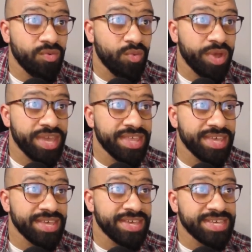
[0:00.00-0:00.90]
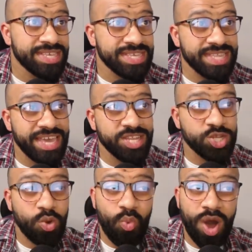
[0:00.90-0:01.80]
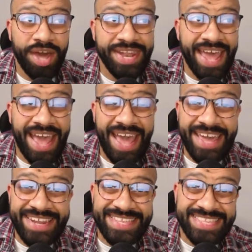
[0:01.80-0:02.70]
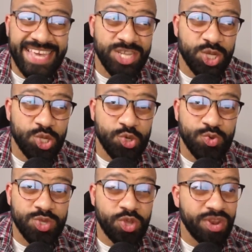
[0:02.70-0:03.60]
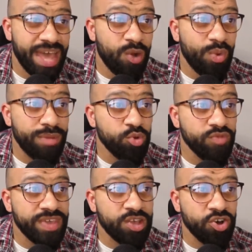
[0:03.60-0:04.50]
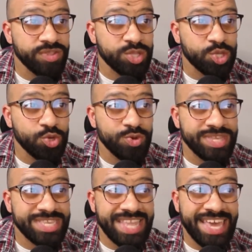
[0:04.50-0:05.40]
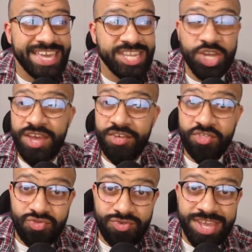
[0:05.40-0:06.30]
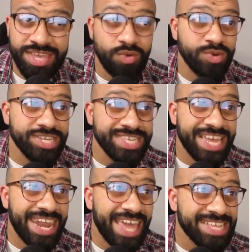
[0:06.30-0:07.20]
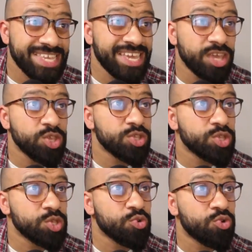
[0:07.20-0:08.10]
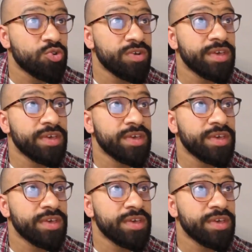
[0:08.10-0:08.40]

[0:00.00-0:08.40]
with stage 1 and stage 2. So now we're moving on to stage 3, which is connecting your